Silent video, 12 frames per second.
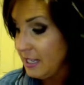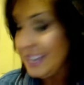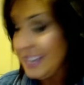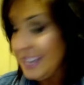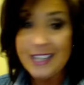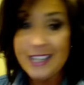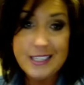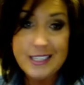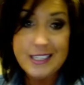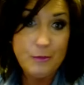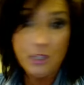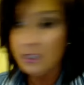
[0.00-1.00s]
a nighttime
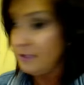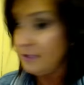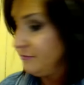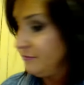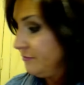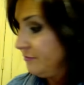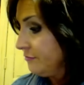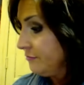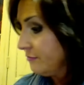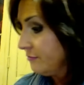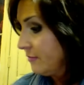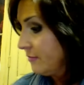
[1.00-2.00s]
look.
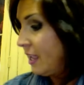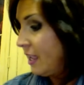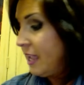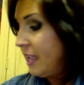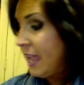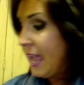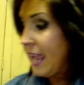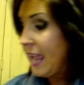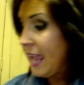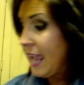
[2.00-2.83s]
And